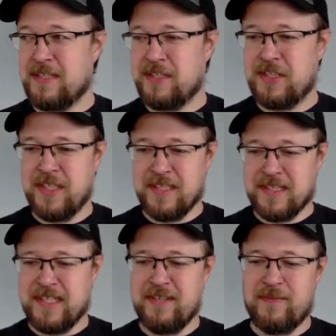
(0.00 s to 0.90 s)

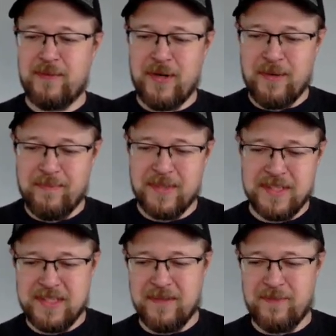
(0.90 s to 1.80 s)
Shielding from
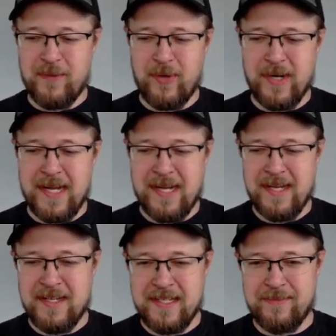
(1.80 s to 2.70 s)
stuff from on
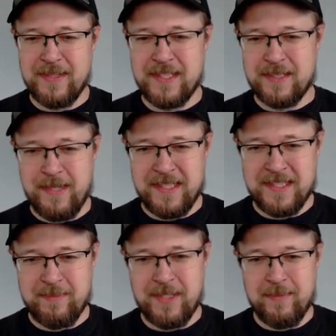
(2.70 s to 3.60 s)
high, giving the space
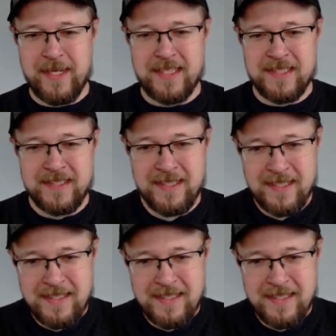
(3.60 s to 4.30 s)
to be your best,